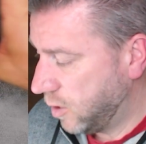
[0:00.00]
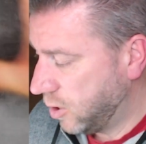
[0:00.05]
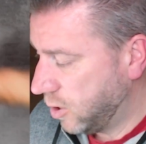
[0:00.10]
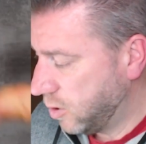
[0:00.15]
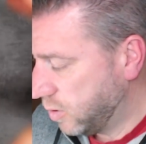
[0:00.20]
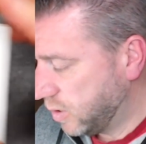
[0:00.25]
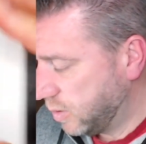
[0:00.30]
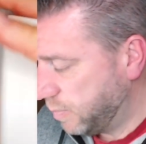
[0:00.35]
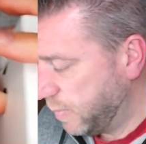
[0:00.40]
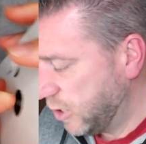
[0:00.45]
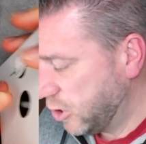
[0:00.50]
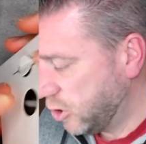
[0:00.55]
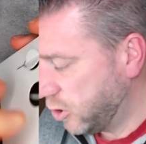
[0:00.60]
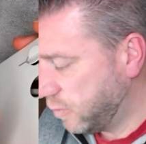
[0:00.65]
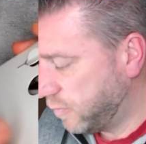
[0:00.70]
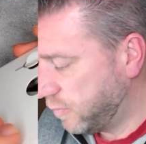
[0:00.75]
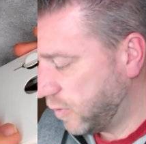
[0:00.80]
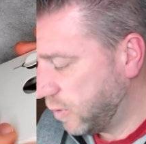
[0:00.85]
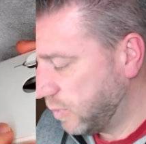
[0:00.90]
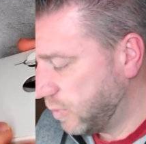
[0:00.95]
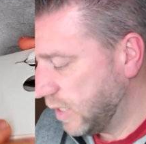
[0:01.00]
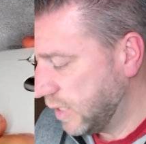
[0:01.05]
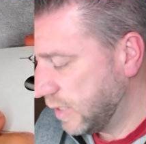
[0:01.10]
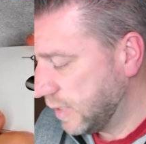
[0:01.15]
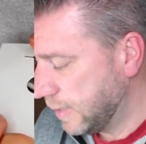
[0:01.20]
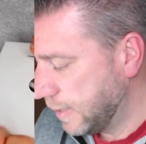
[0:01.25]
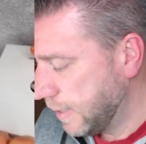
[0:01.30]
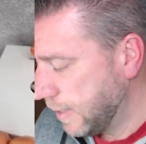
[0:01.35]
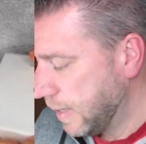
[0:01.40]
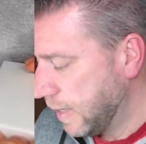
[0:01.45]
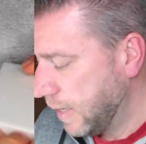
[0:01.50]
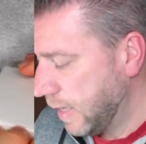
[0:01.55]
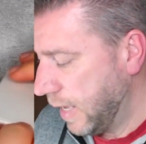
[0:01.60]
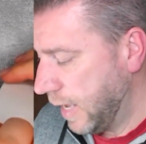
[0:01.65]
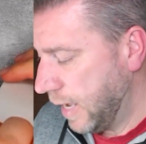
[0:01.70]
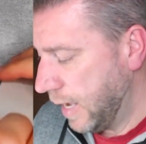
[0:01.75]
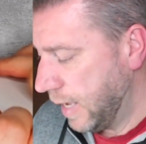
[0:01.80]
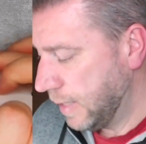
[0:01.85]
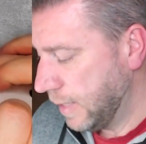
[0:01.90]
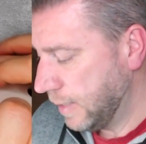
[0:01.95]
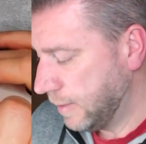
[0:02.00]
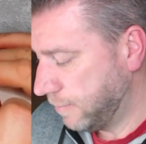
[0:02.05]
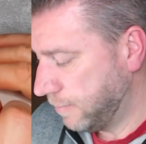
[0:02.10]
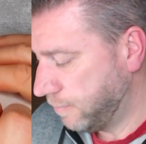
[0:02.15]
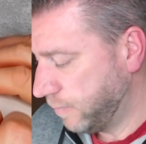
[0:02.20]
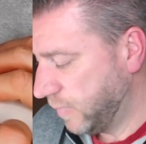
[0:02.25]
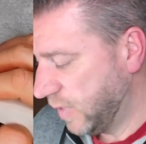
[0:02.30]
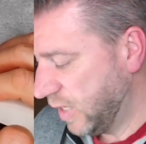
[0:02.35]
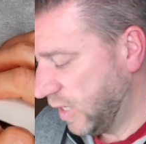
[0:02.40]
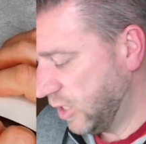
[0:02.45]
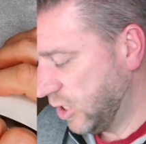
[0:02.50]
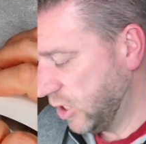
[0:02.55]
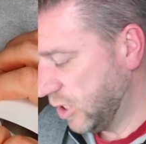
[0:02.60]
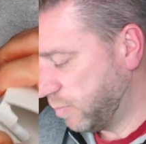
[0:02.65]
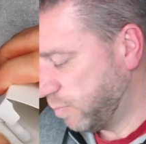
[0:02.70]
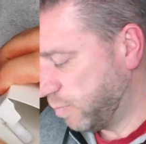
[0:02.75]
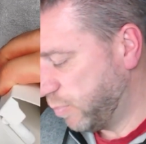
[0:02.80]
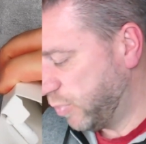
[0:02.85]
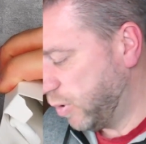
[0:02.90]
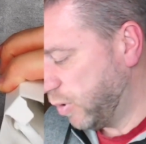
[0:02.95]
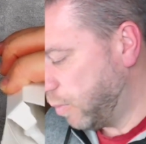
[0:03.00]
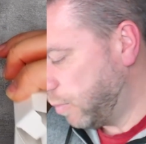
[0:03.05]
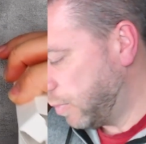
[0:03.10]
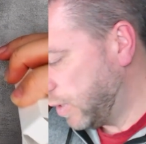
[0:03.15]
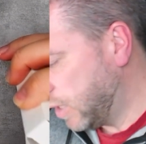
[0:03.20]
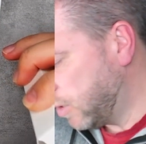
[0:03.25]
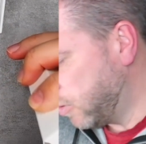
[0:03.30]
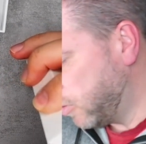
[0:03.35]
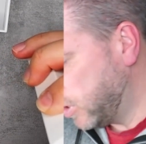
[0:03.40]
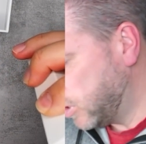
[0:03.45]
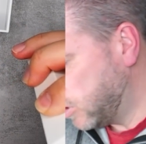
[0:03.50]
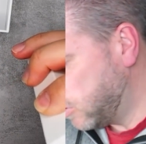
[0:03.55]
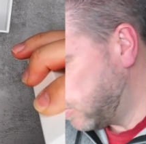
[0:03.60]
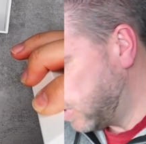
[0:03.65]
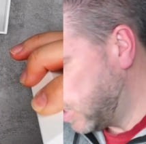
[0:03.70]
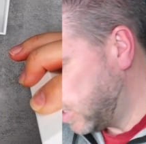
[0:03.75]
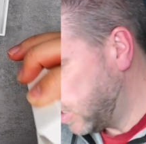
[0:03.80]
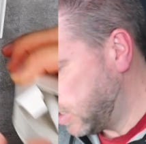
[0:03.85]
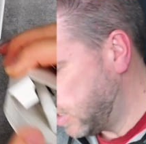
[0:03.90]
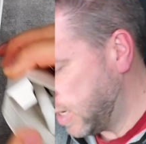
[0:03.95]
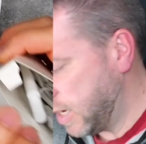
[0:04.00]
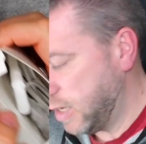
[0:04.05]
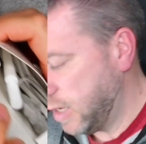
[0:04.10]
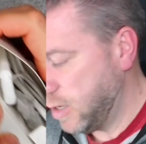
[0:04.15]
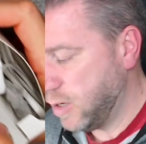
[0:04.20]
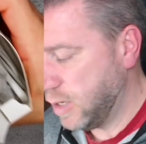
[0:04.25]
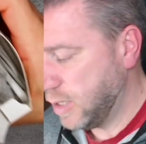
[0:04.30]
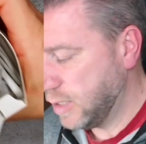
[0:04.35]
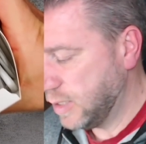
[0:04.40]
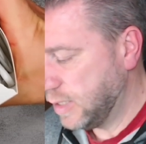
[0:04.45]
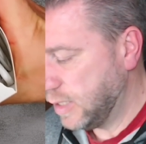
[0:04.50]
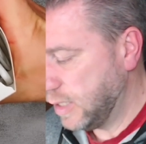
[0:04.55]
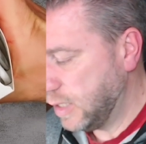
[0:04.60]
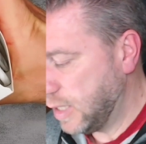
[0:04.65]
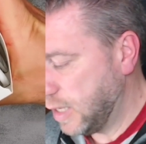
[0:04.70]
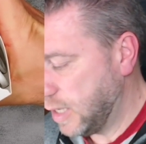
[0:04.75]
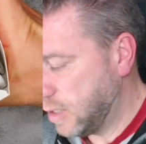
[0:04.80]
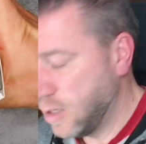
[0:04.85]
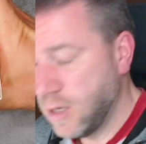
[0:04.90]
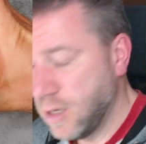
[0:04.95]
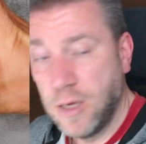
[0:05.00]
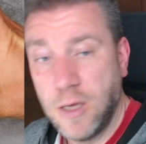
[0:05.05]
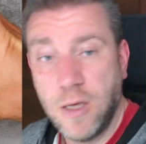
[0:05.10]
special from this, and it's just probably going to be, yeah, you can see that